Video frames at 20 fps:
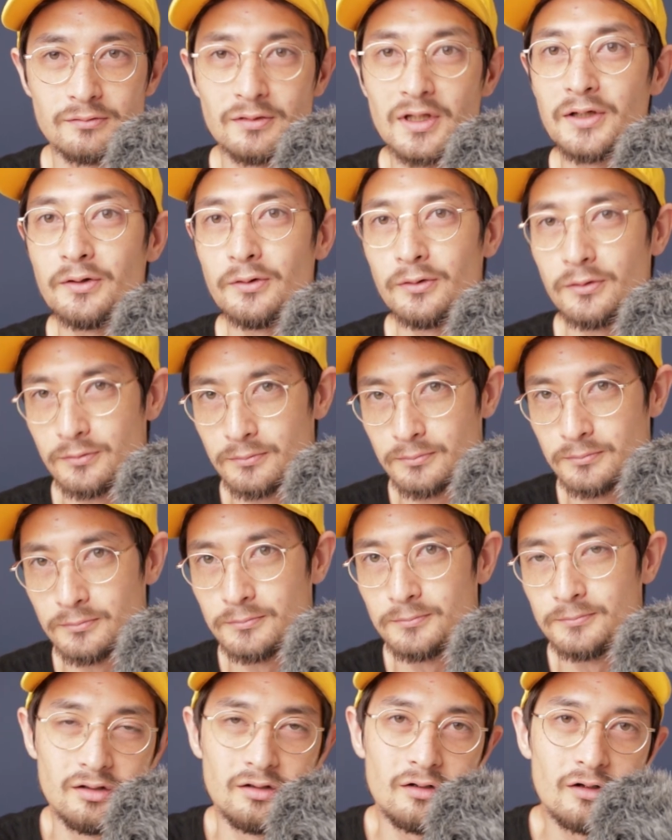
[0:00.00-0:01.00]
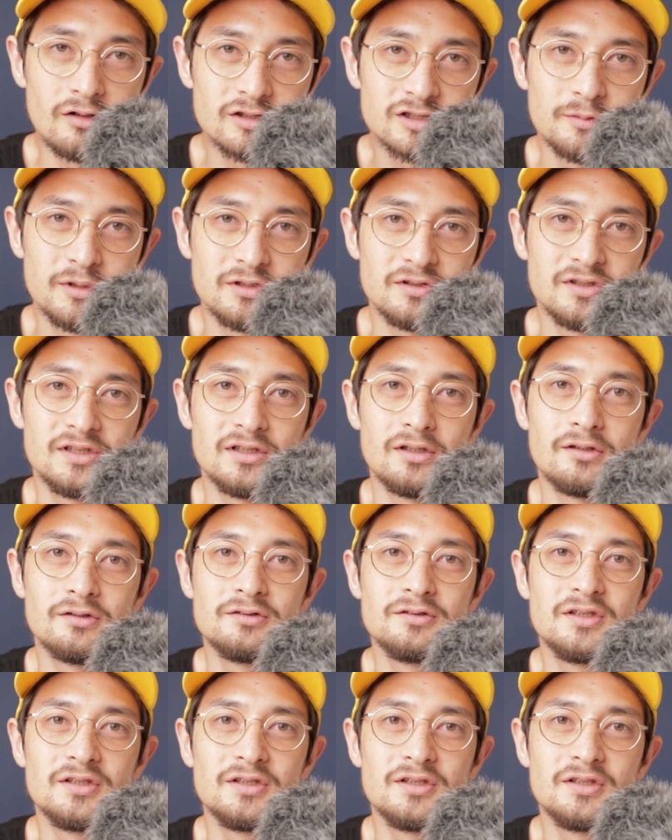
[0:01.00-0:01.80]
later. Ultimately, all you